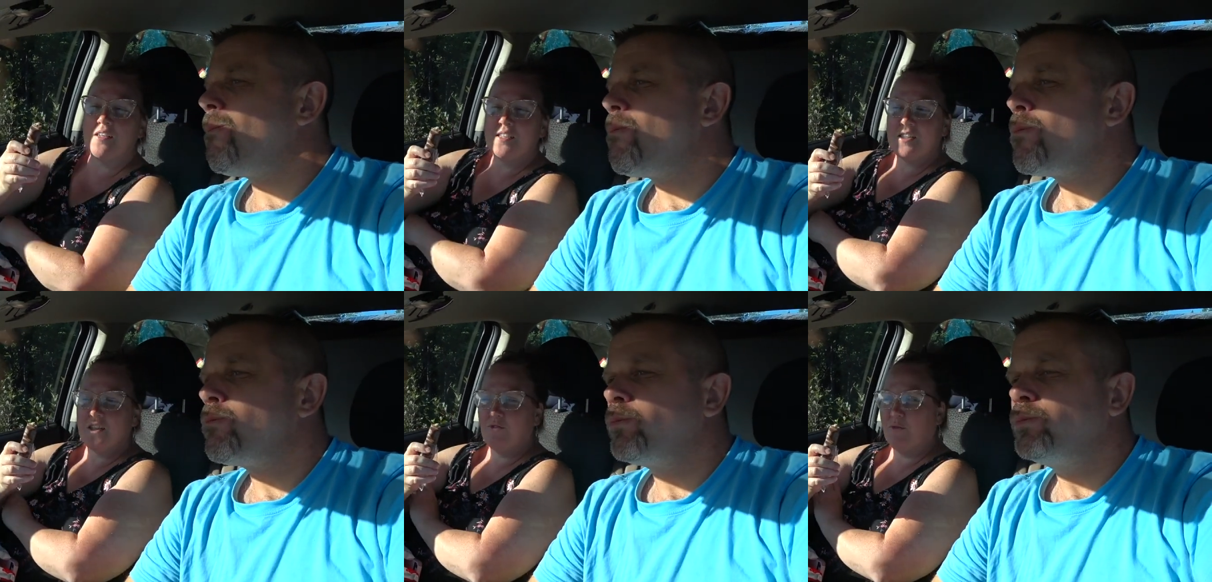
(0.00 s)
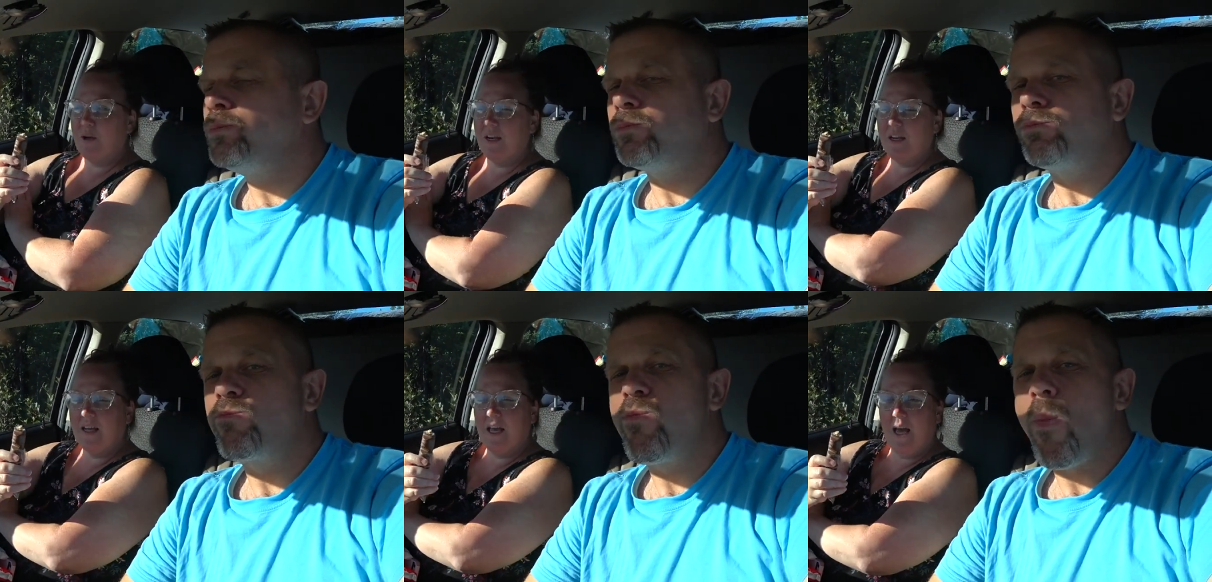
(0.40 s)
Speaker 1: us, if we had
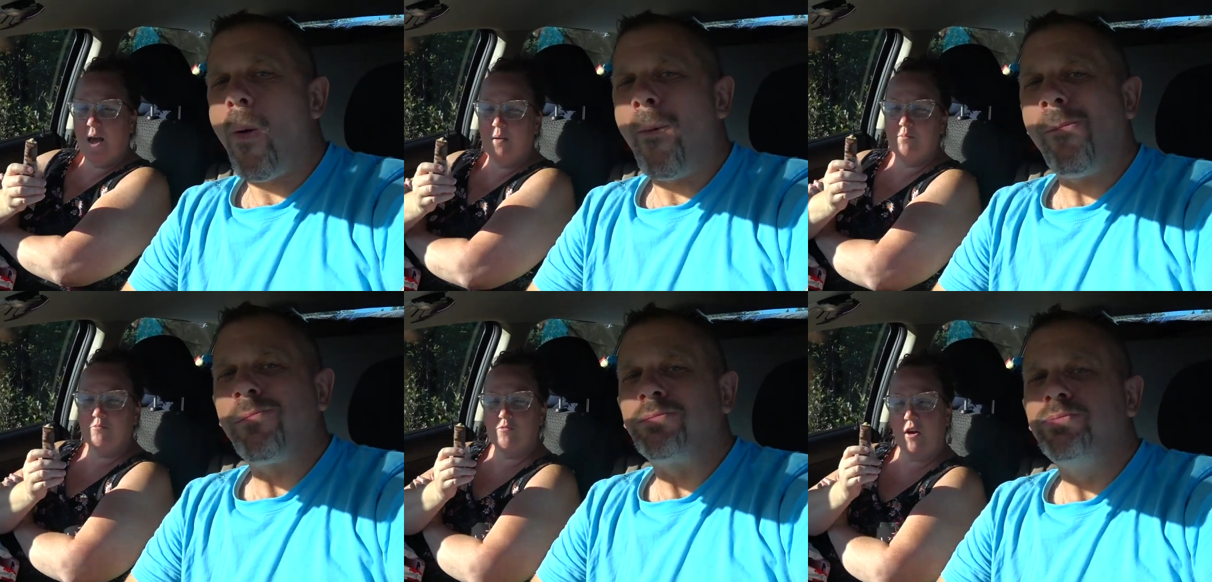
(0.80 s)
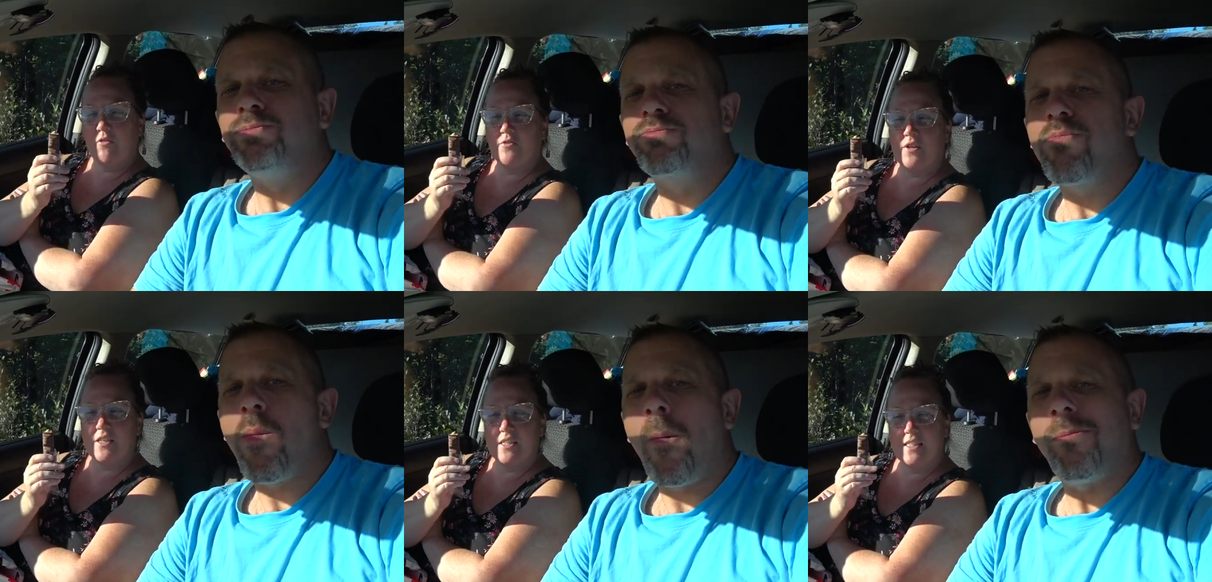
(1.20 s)
a cabin,
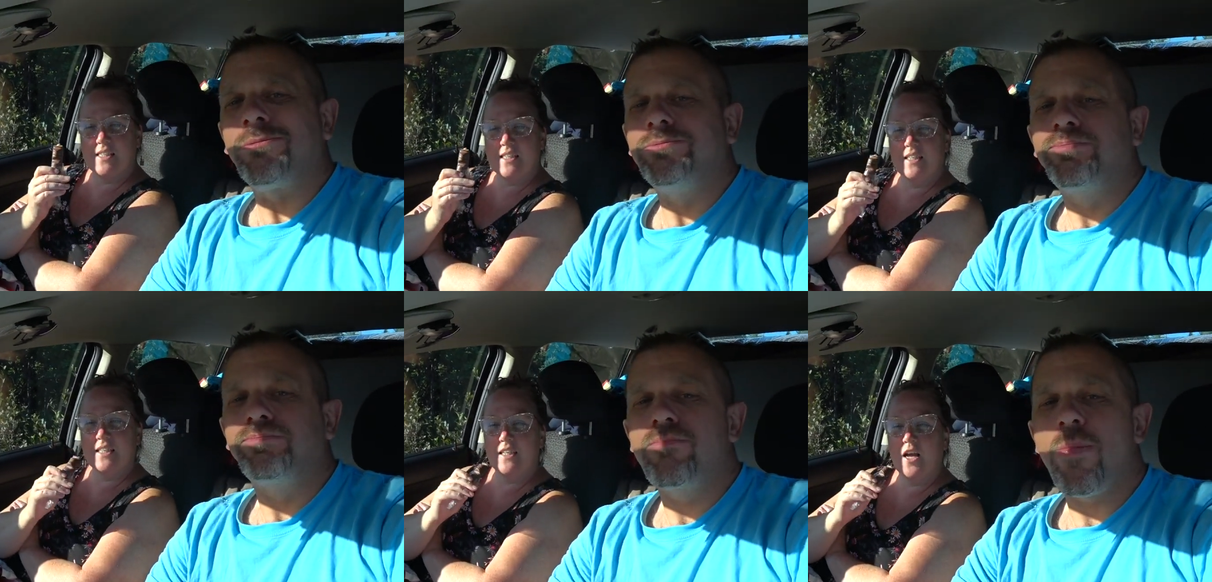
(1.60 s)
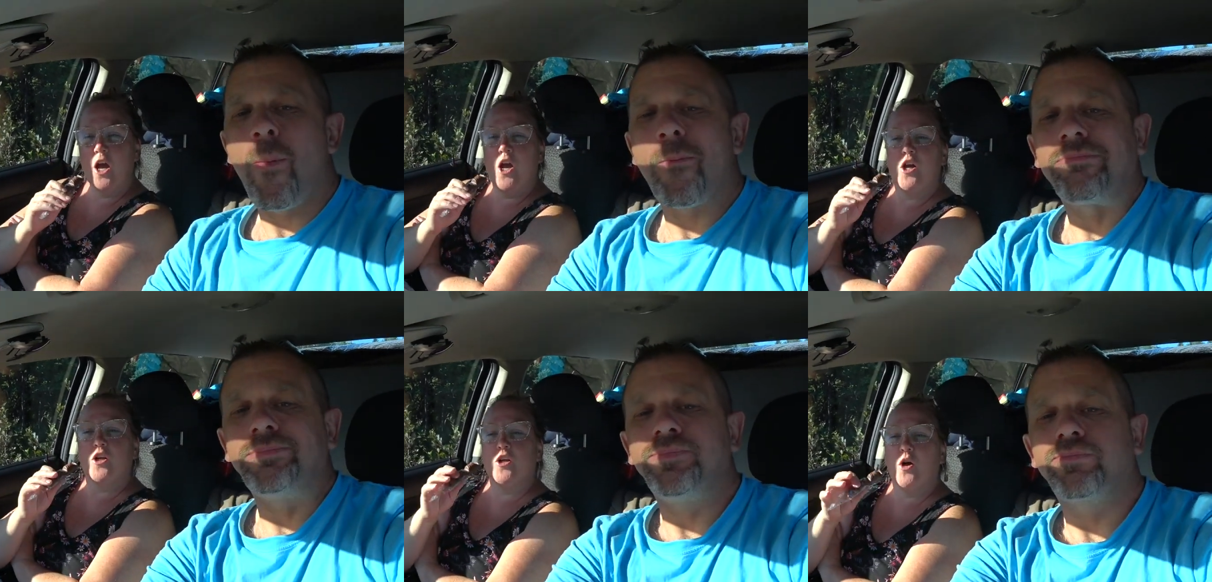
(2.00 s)
roughing it is like
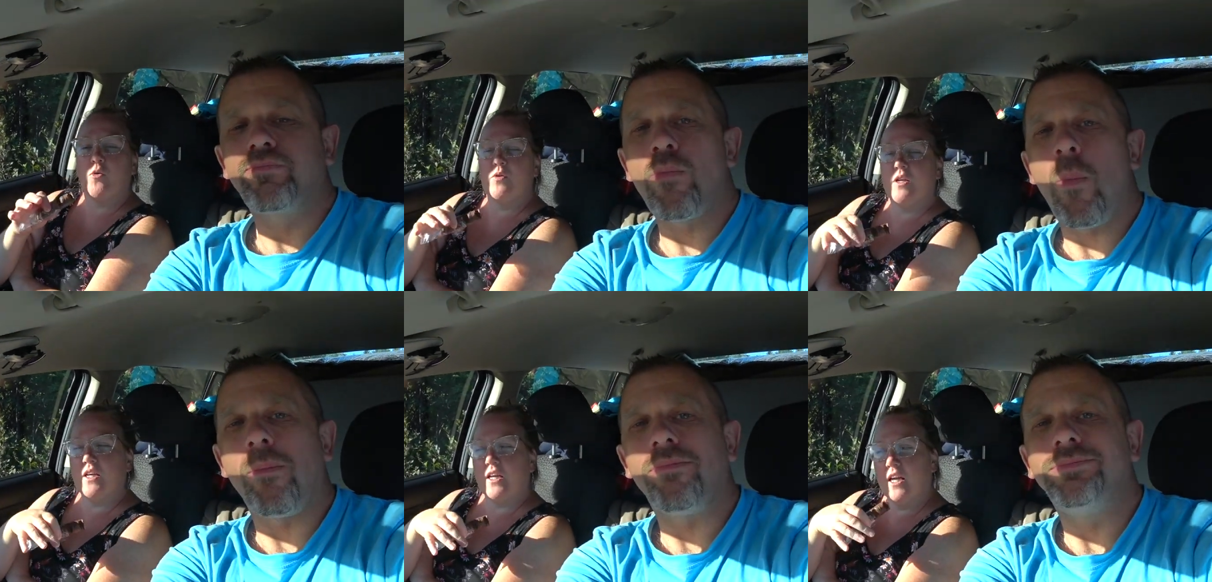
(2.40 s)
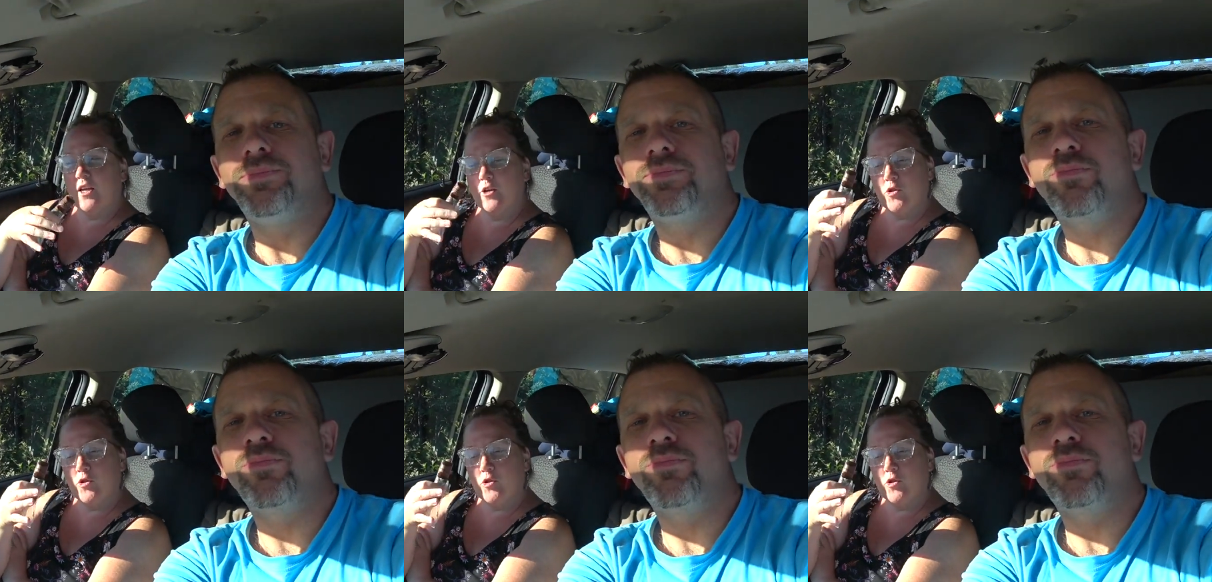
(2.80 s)
going to get your